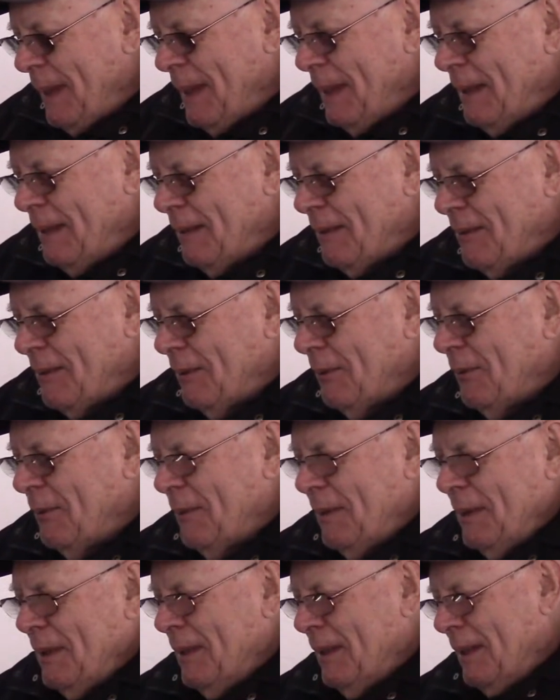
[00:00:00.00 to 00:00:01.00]
and
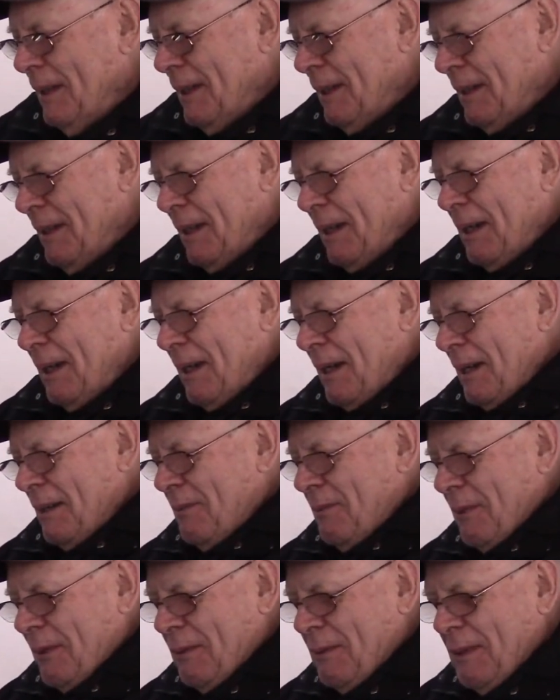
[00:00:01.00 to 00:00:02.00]
so I
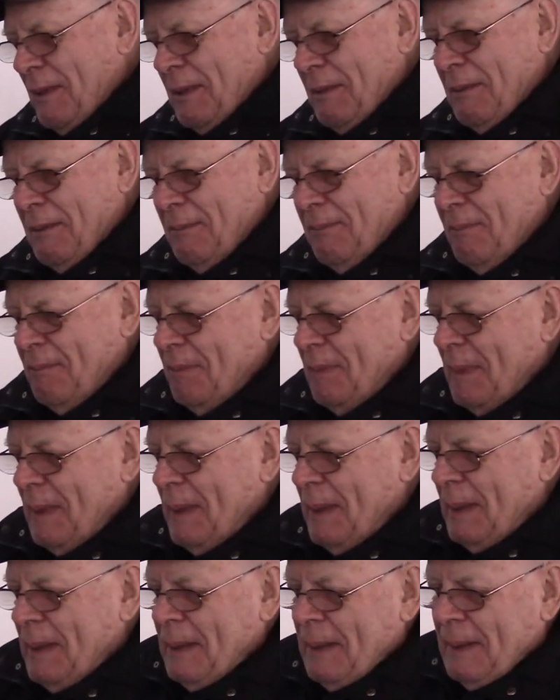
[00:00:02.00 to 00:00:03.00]
found it
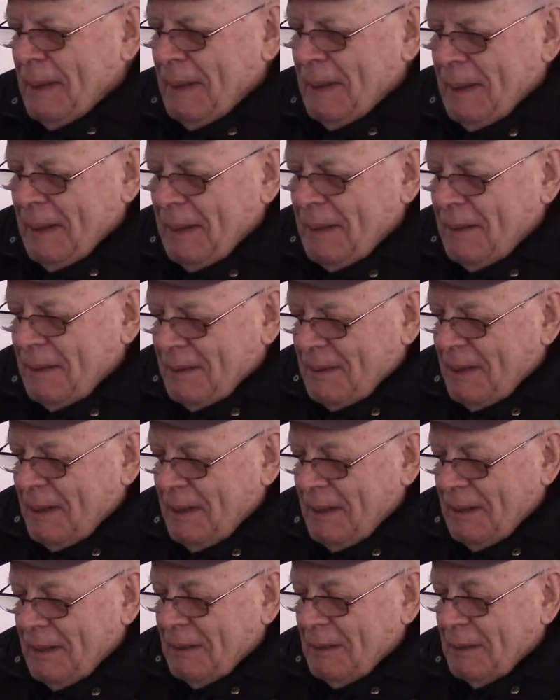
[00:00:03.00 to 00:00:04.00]

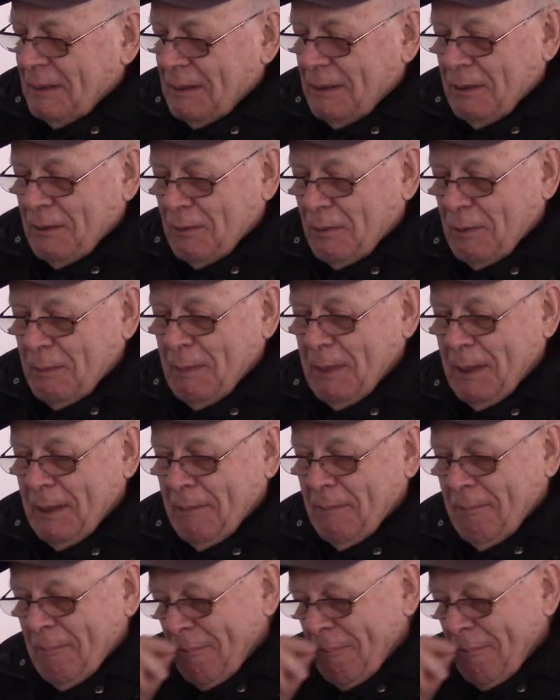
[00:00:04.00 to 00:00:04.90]
entertaining, at least for me.